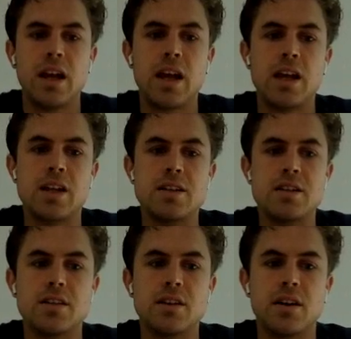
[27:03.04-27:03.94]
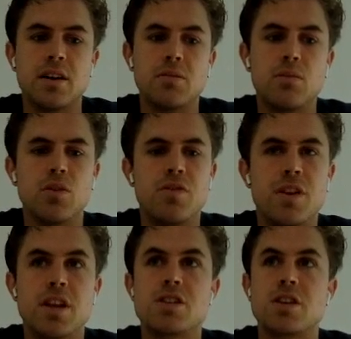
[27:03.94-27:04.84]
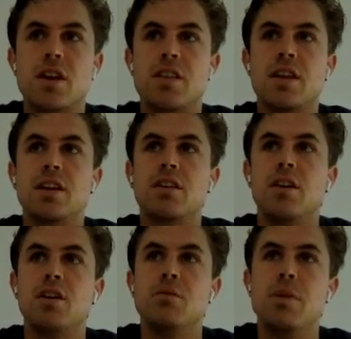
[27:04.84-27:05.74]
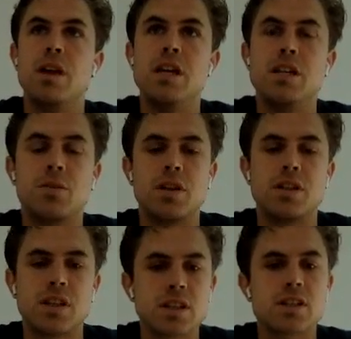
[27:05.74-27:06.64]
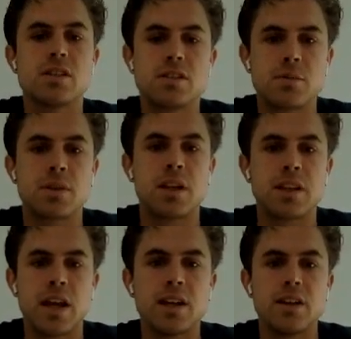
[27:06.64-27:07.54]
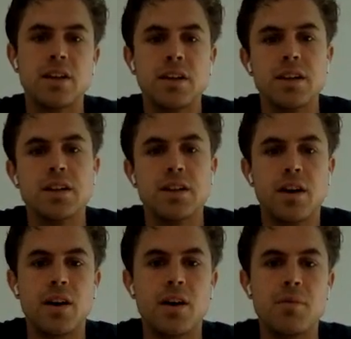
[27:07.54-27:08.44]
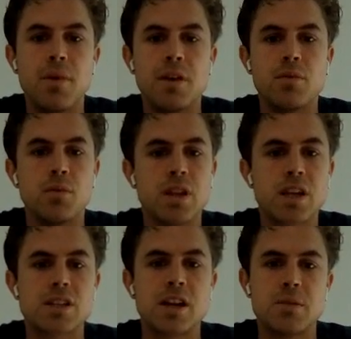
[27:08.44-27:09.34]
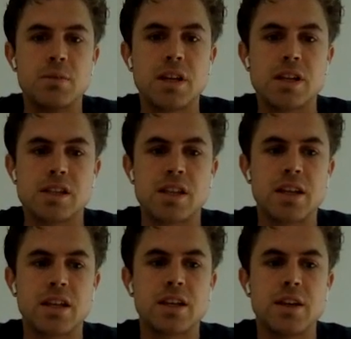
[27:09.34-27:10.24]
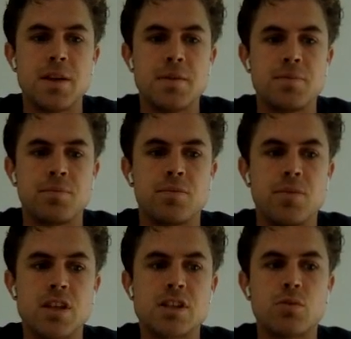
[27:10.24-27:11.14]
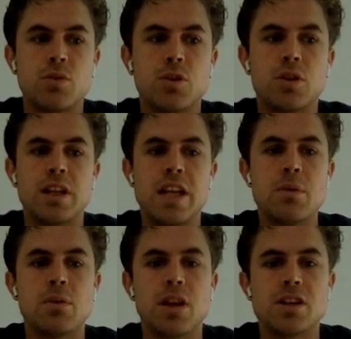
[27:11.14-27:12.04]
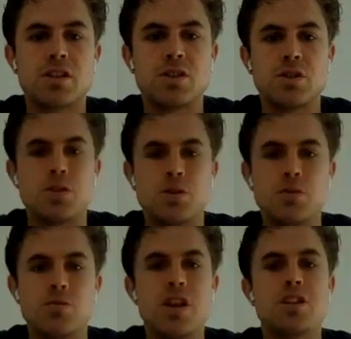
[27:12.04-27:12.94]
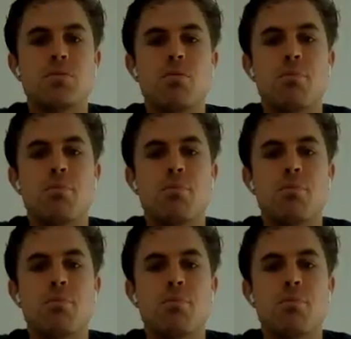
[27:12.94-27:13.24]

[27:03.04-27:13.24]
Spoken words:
and we'll finish, I think, on May 26th, something like that. And we're really excited because I think this will enable us to reach